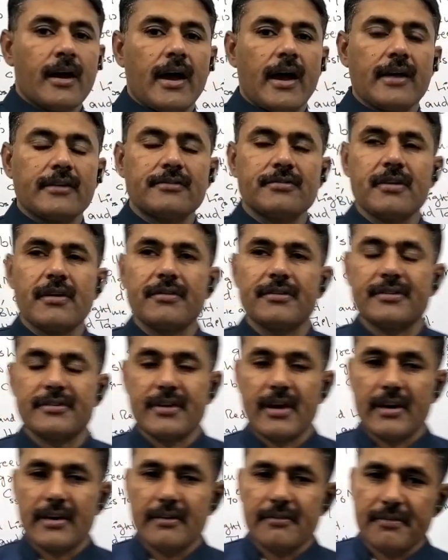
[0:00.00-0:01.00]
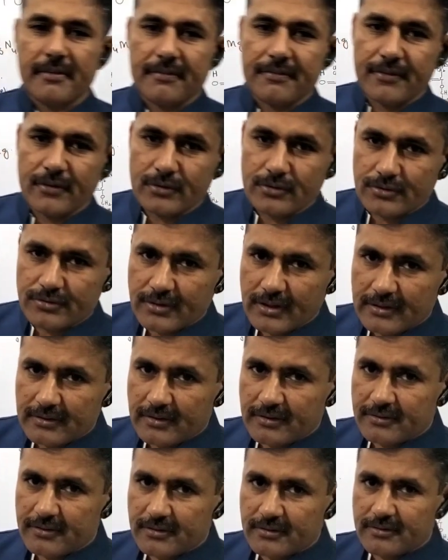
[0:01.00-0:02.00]
As we have studied for
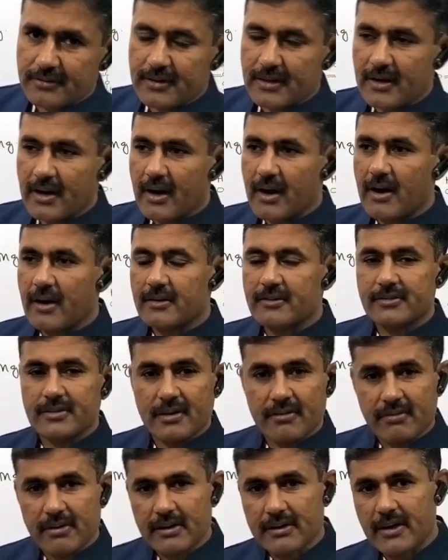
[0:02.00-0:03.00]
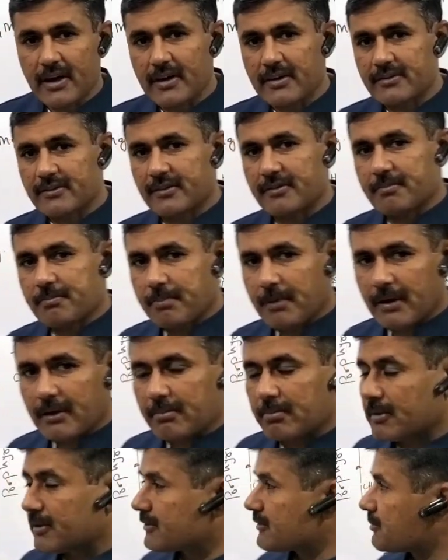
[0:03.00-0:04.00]
photosynthesis, there are several kinds of
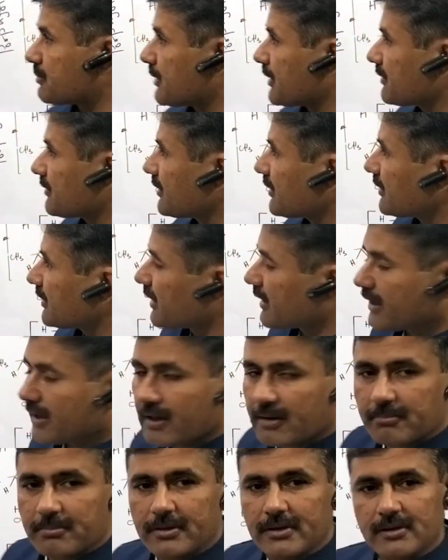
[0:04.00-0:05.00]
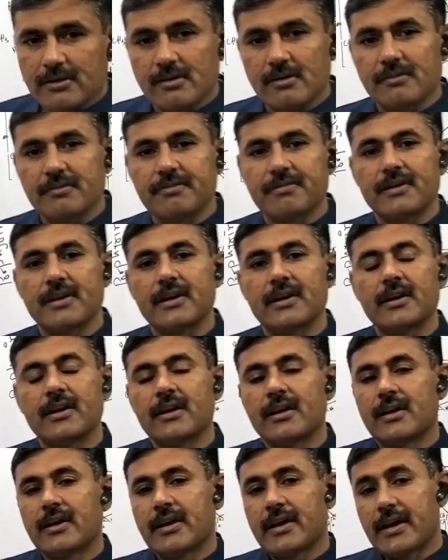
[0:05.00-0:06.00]
pigments present. There can be chlorophyll
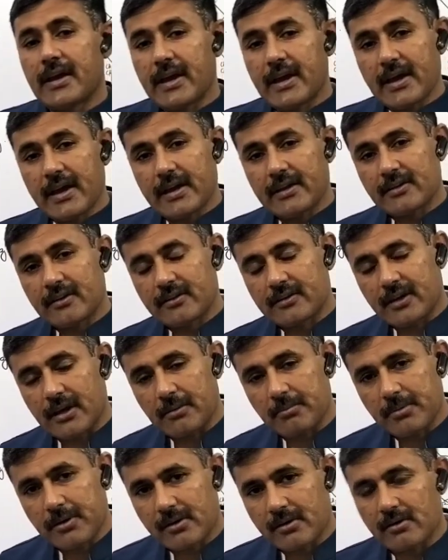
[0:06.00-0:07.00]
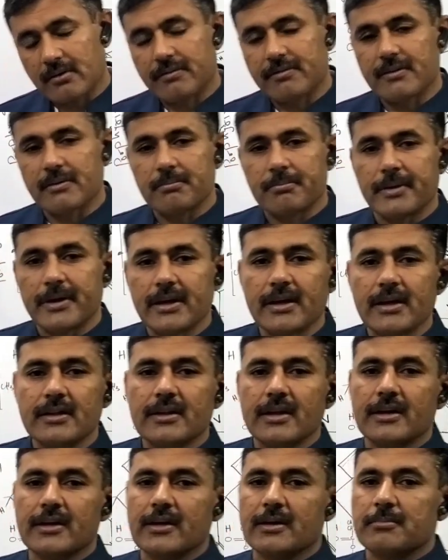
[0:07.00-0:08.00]
A, that can be chlorophyll B,
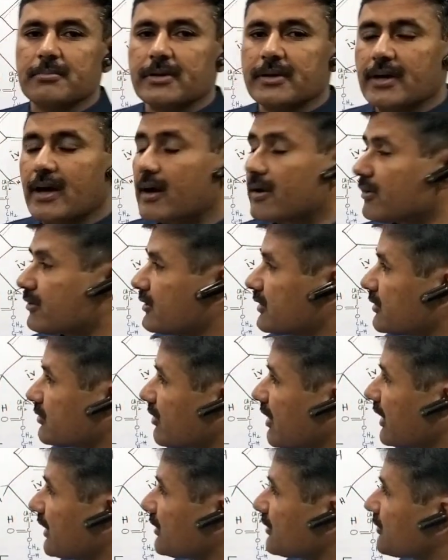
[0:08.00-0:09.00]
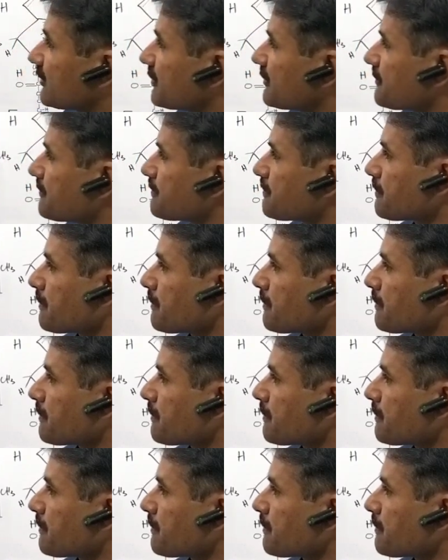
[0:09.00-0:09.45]
that can be carotenoids.